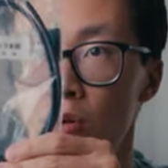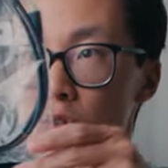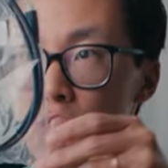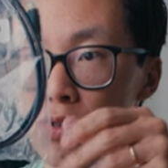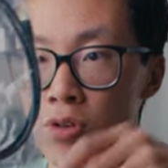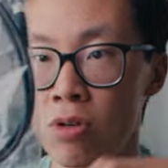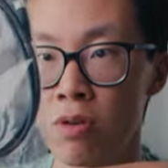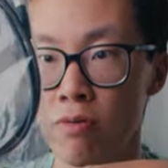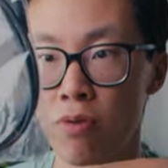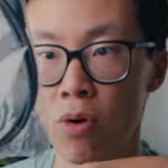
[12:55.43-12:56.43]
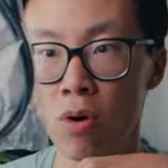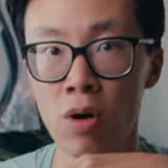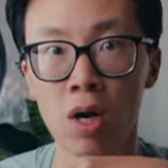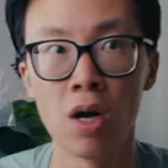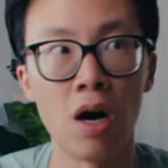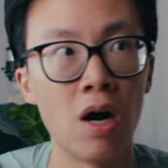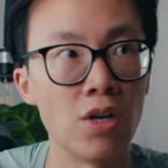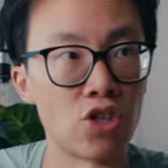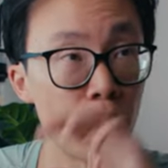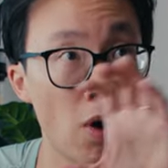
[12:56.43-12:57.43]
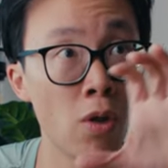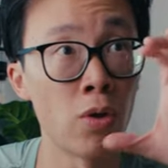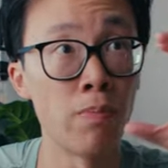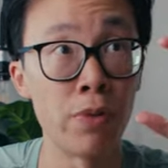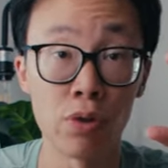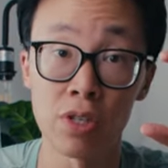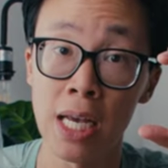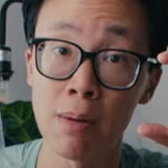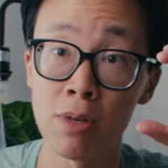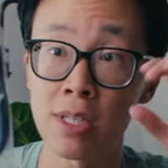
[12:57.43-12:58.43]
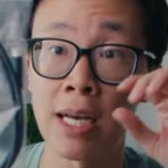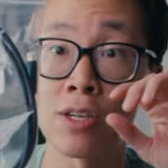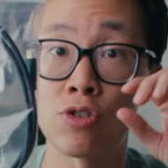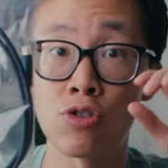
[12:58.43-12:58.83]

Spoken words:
which is good for smaller mirrorless cameras that